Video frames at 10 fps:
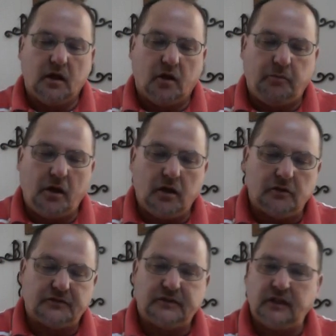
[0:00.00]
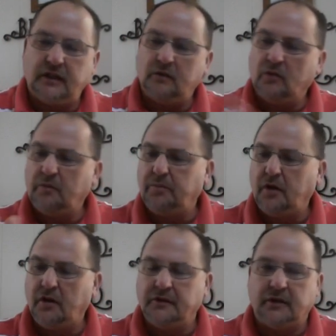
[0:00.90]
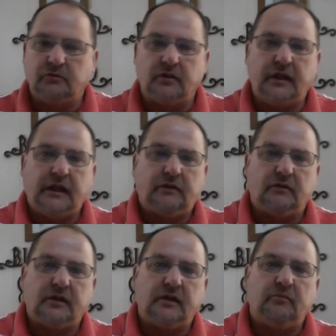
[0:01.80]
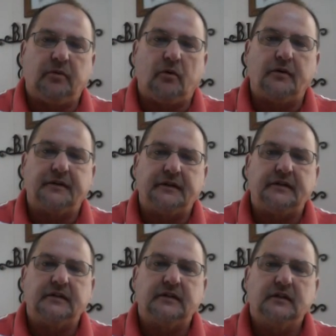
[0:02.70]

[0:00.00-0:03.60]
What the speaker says: Apollos did and what Paul did were equally important,